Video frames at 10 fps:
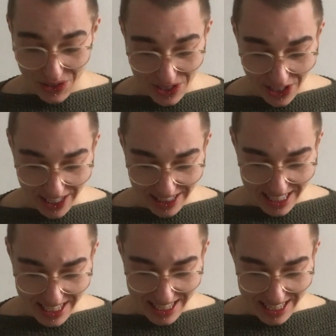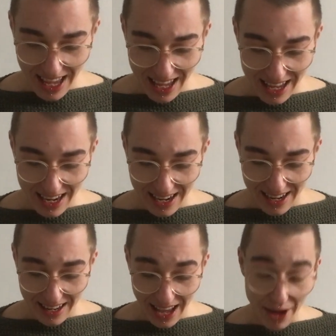start this, and
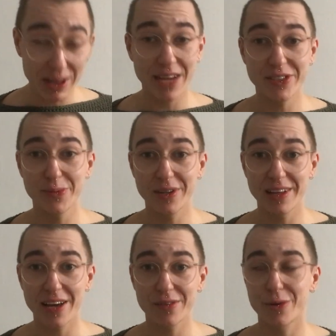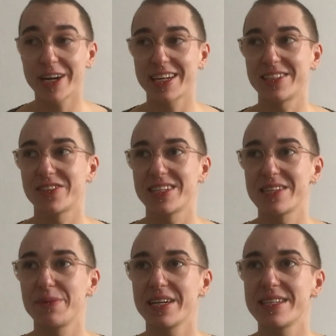I will have to put a lot of work into
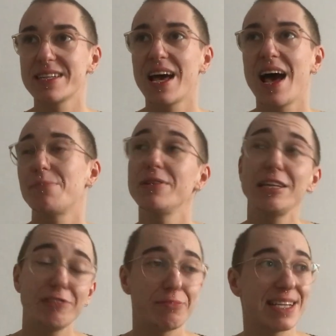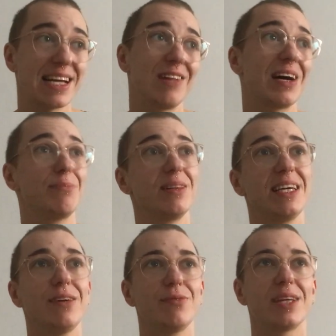this because I believe in myself. I
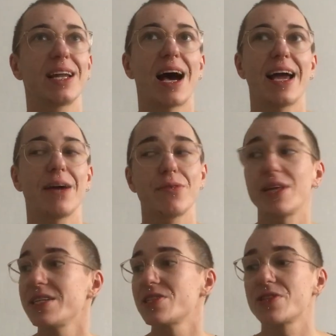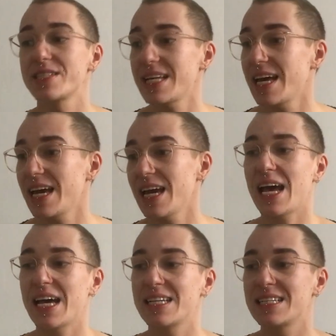believe that I have things to say,
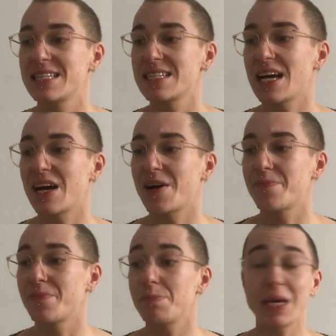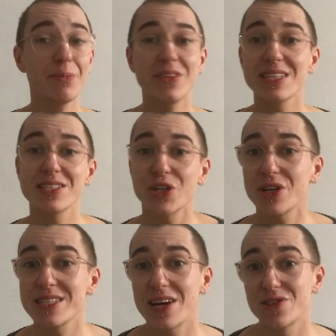and maybe this
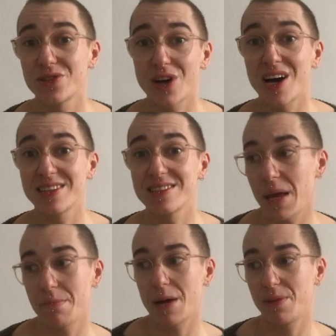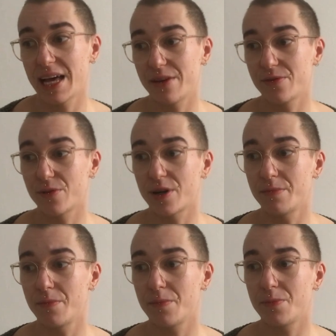turns out to not be my
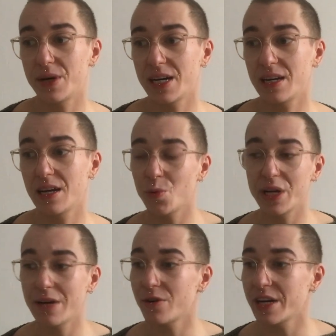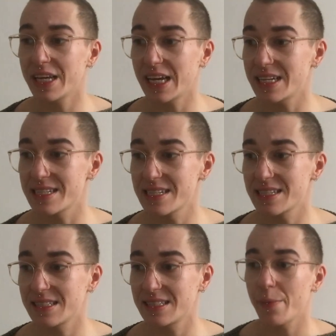platform, but whatever it is,
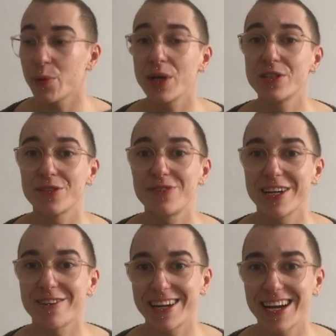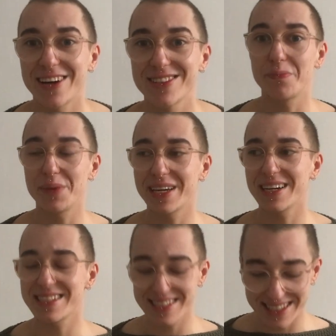I'm going to figure it out,
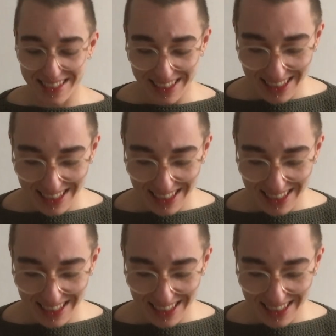because